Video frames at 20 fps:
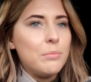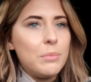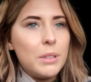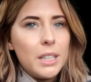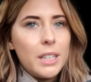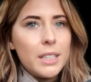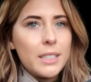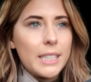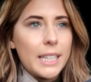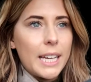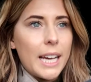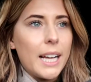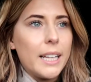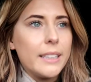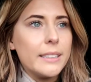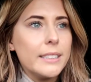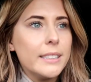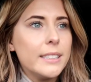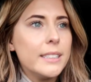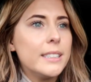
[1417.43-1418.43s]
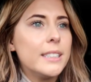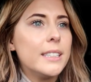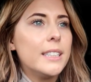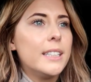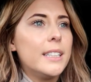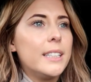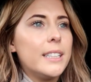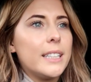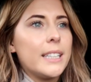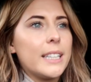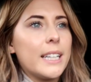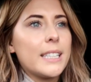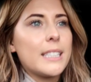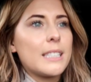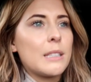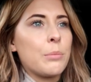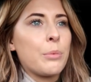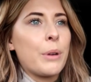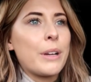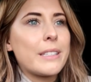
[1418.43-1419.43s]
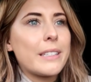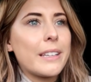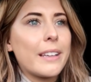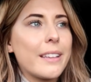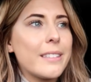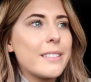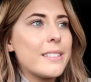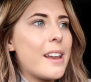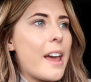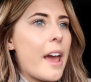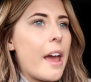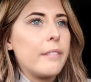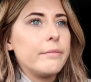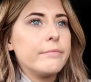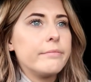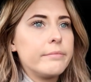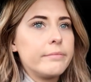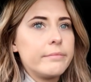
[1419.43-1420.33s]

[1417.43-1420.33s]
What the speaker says: Bloody hell, that's depressing, isn't it?